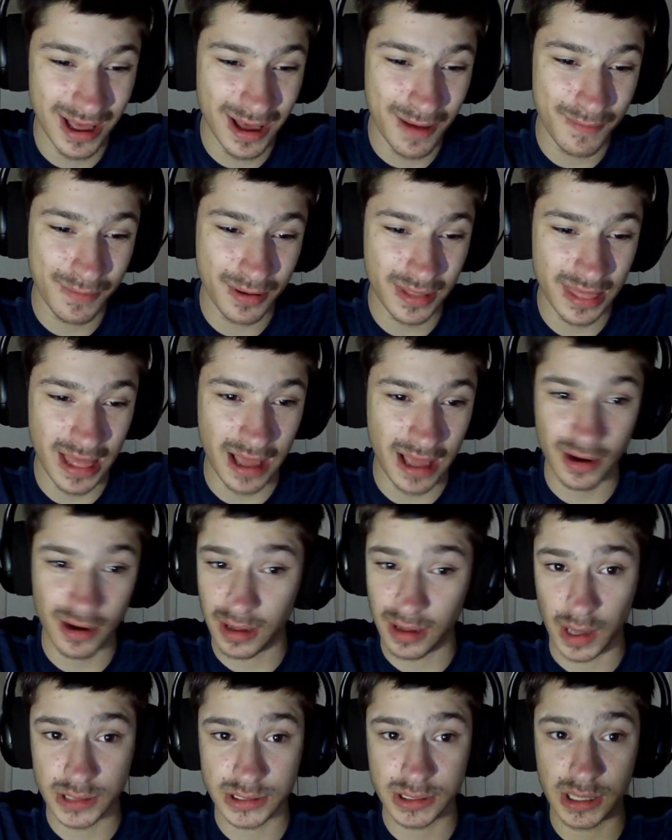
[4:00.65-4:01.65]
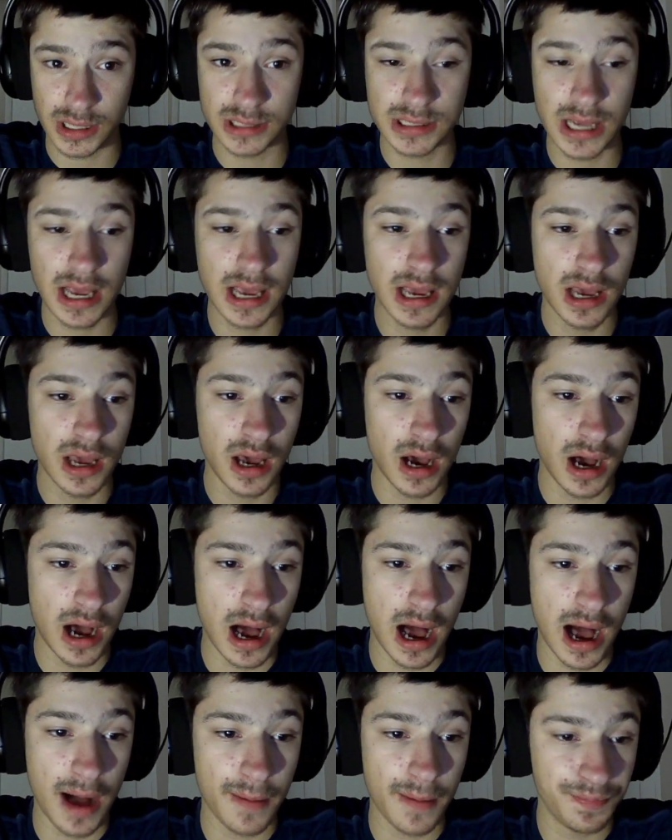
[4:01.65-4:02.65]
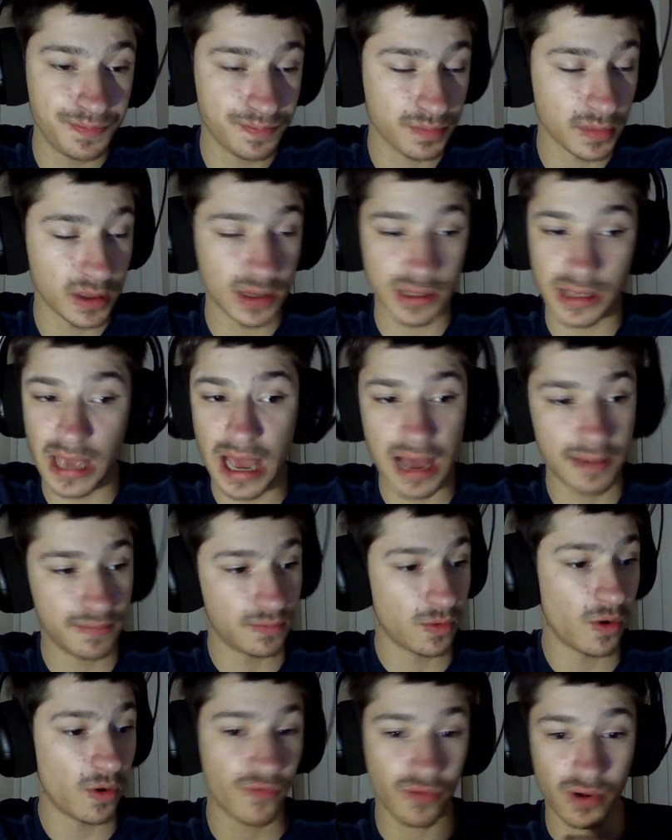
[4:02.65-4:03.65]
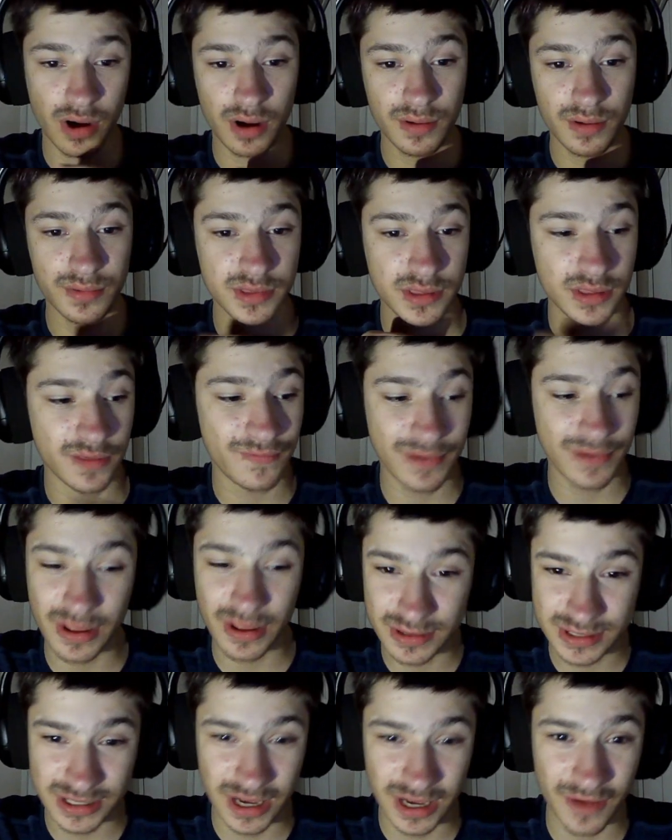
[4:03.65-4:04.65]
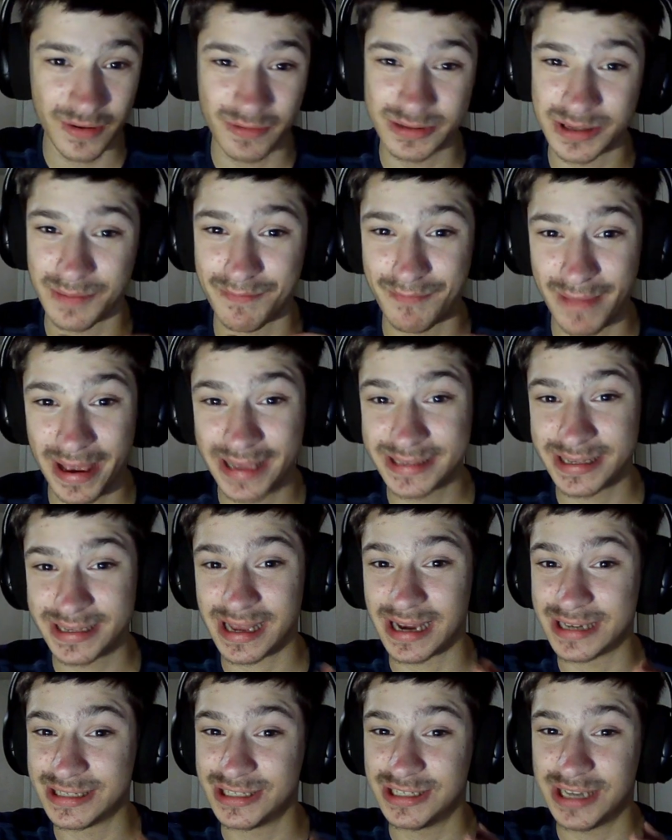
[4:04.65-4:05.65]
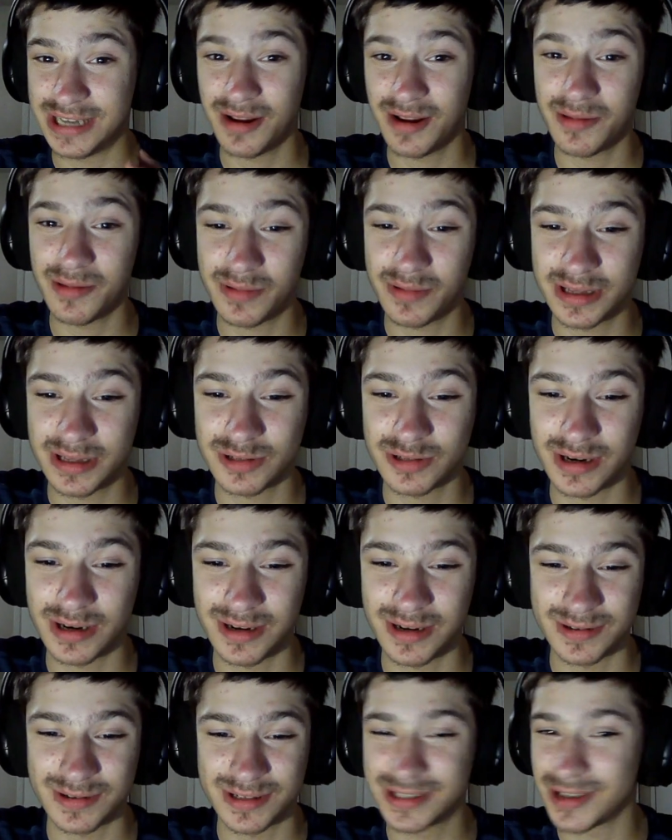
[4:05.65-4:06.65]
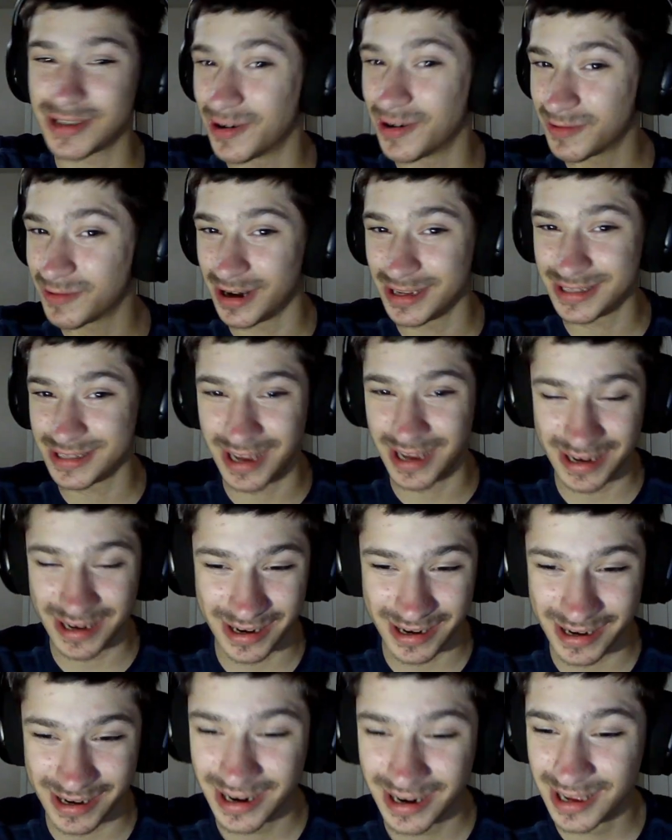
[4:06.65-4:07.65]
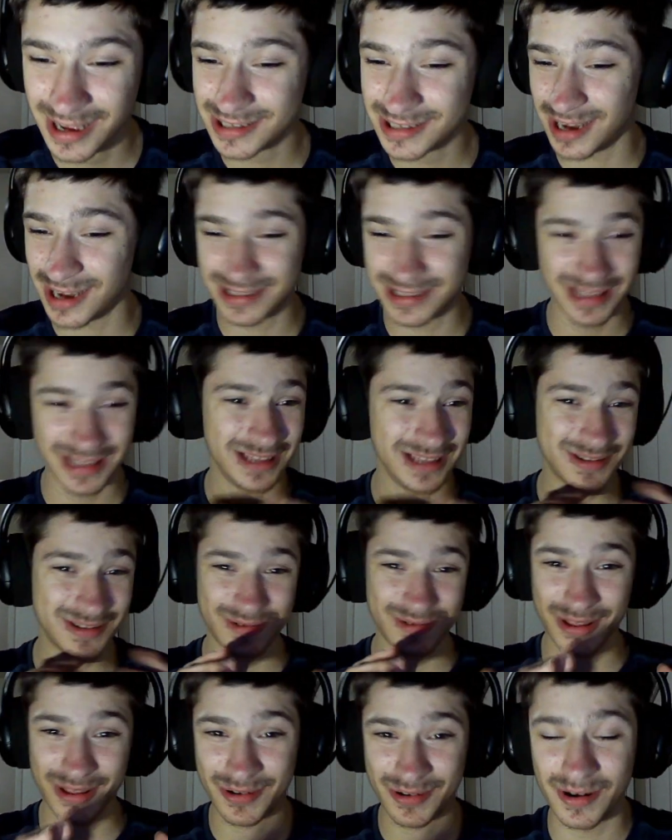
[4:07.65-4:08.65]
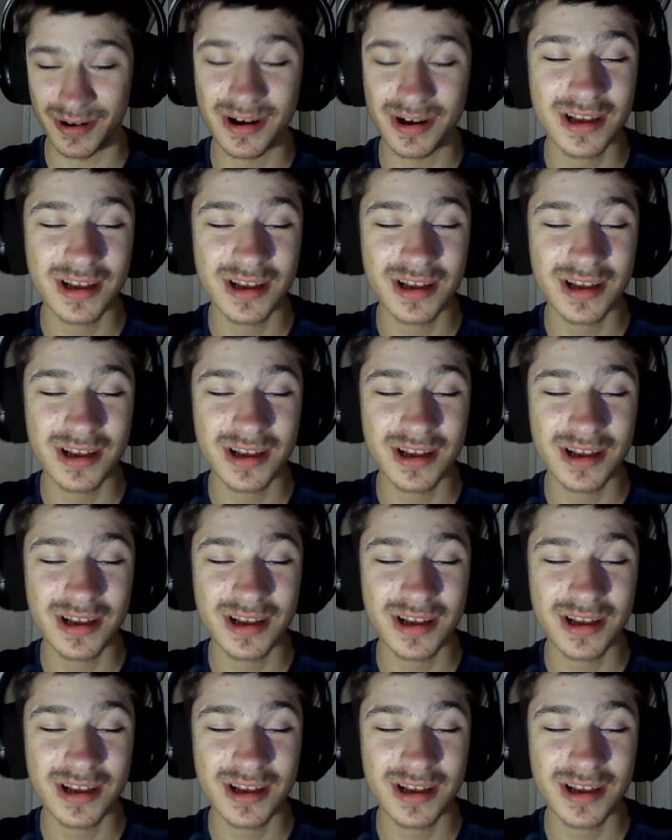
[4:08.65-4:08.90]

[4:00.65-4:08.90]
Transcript: But that, you know, like I was gonna say, yeah, overall, the video itself here was amazing. I genuinely really enjoyed it. It was so well done here. Honestly, this is really cool.